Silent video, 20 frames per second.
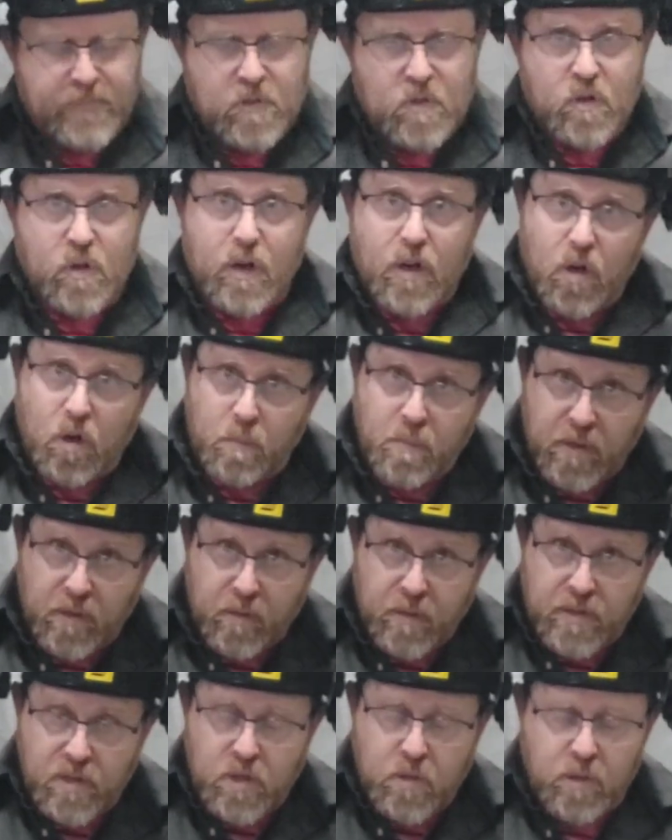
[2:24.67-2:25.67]
So I hope you
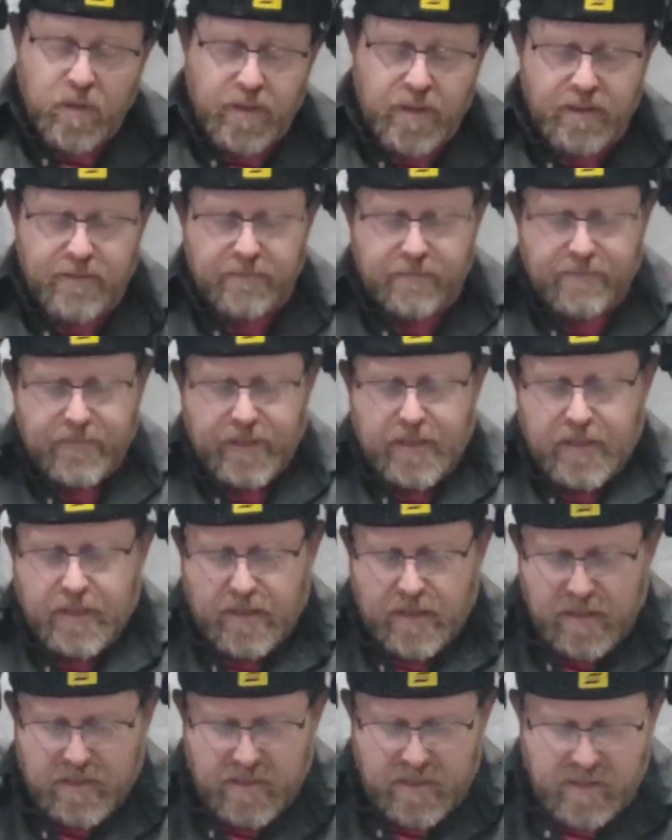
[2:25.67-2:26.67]
enjoy
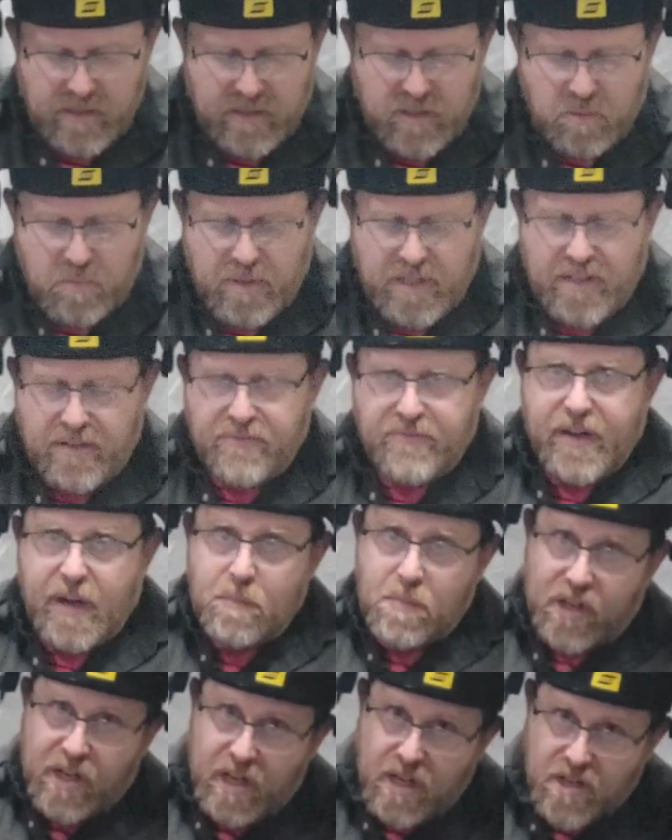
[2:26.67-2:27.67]
a little bit of
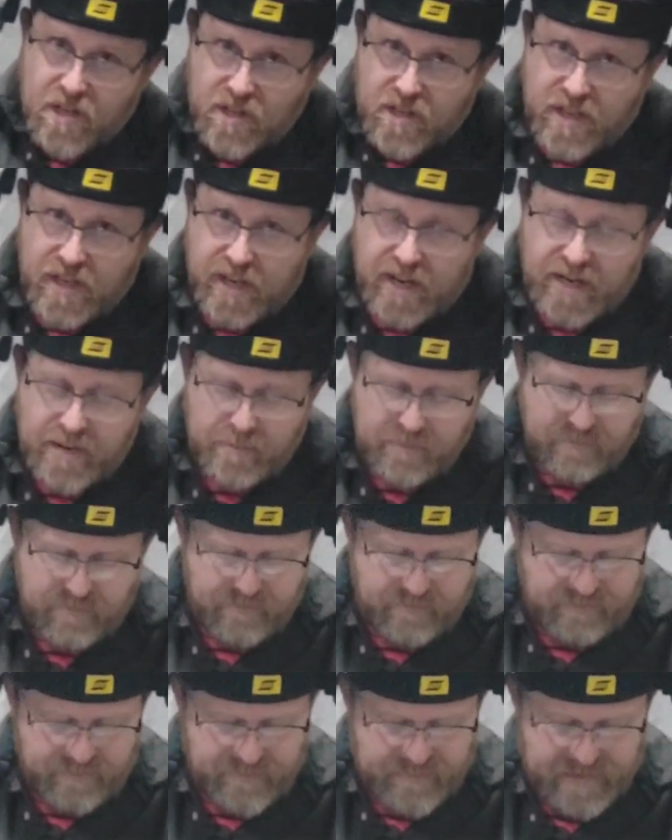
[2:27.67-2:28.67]
fabrication time
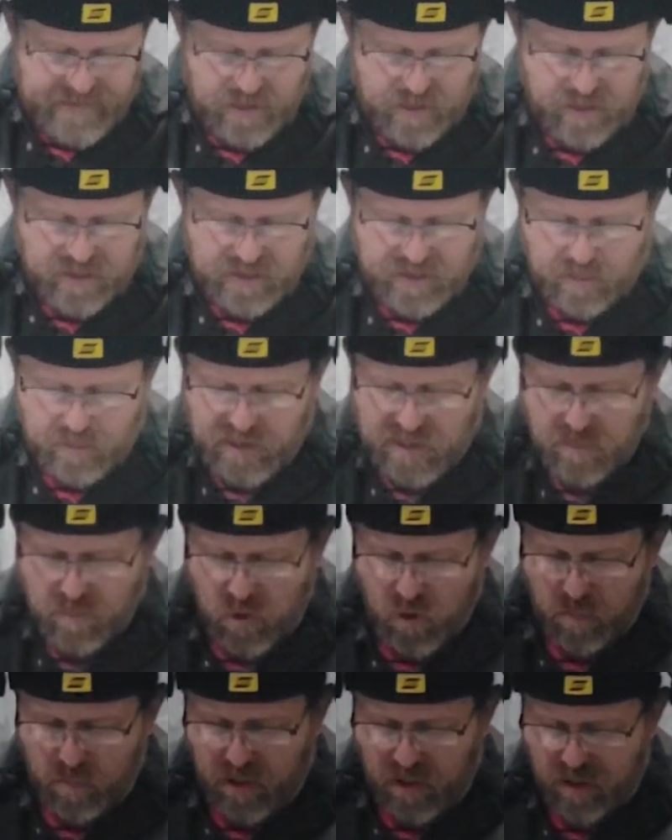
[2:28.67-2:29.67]
here at Liberty
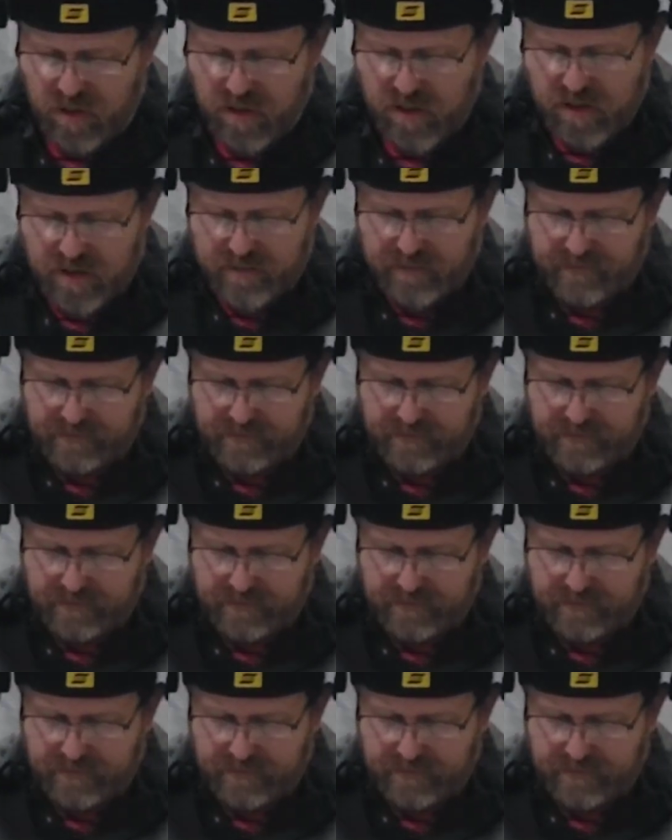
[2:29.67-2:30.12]
Mopars.